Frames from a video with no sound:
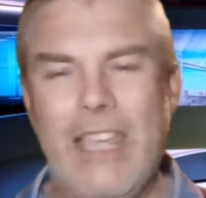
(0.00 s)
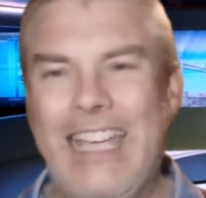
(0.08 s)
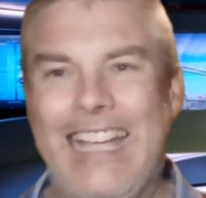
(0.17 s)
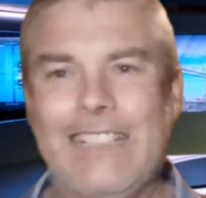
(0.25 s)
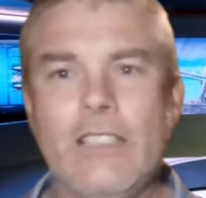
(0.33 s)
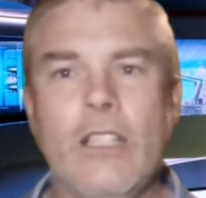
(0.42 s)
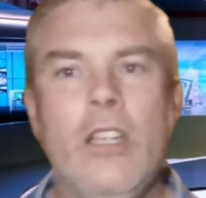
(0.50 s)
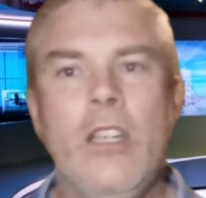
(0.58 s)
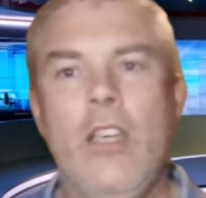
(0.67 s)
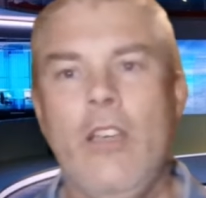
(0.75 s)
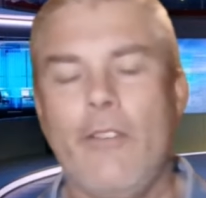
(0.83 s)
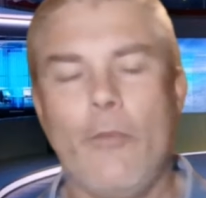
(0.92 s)
and
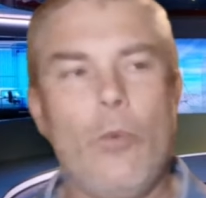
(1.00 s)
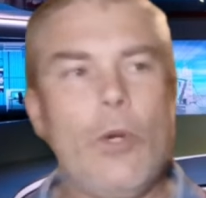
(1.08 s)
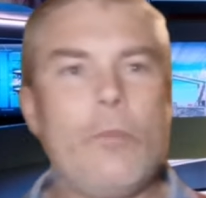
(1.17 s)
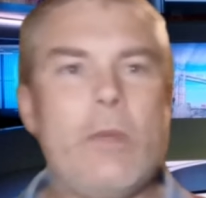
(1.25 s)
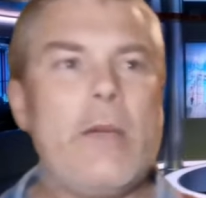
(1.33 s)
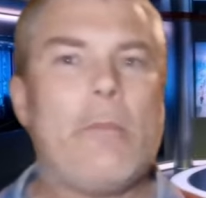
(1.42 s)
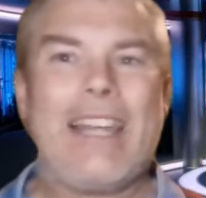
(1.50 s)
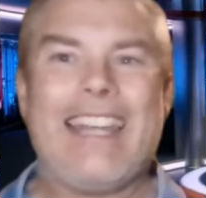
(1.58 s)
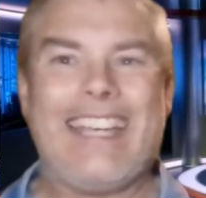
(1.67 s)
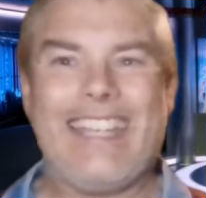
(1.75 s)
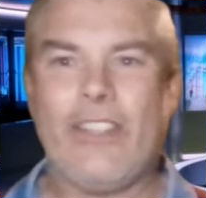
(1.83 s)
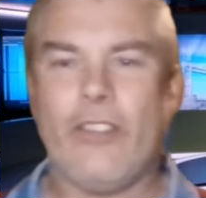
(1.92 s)
would be a
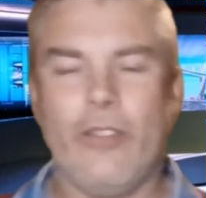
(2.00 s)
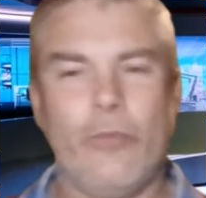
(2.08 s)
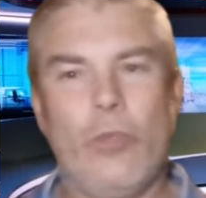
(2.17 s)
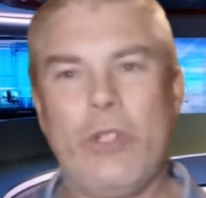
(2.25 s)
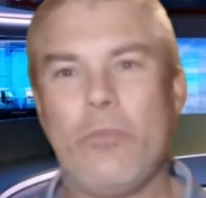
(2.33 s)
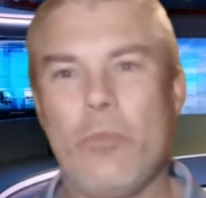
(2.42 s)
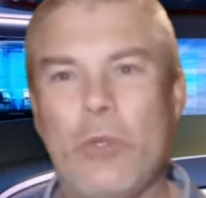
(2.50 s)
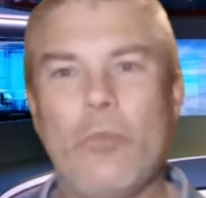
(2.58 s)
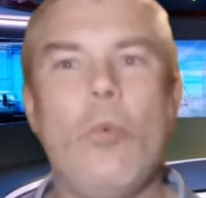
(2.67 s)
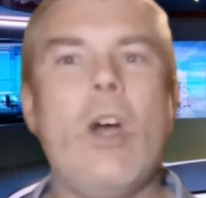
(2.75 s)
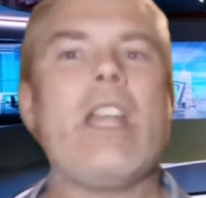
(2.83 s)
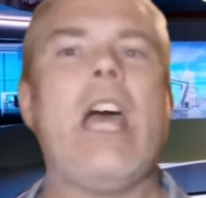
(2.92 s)
player that would
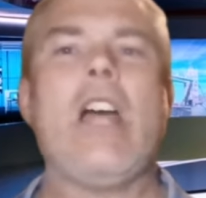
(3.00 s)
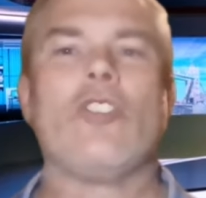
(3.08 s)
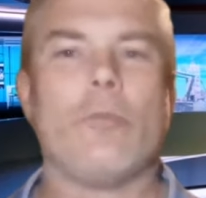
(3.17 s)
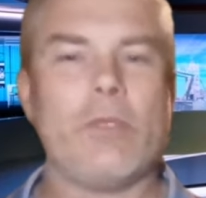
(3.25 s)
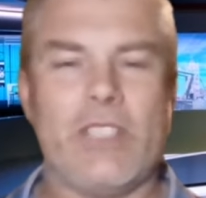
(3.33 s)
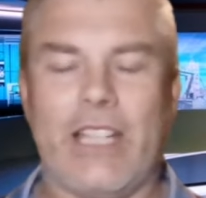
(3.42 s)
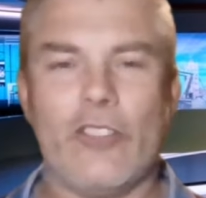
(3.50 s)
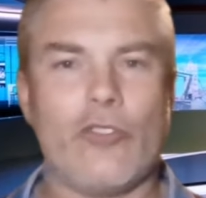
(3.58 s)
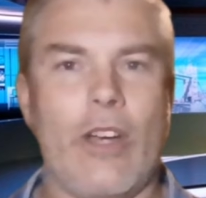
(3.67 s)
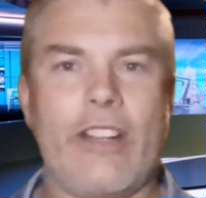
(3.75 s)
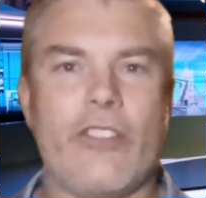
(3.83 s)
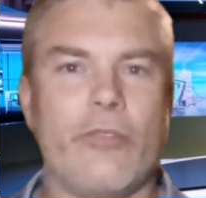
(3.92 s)
100%
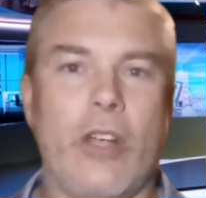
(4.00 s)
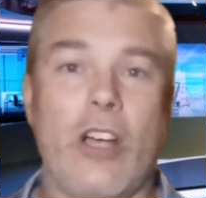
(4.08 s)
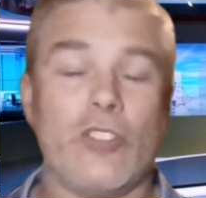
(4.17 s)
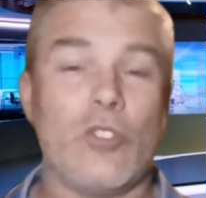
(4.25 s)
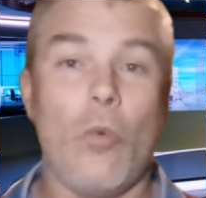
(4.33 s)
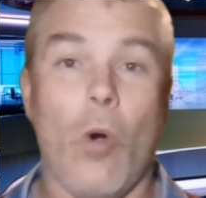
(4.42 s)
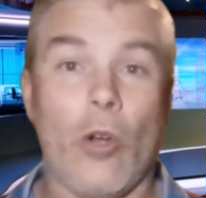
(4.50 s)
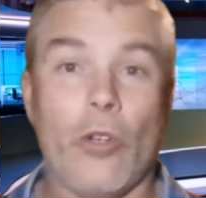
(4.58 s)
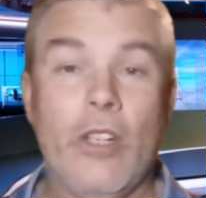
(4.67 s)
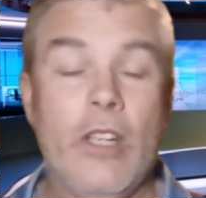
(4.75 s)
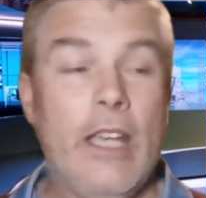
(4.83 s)
strengthen our squad.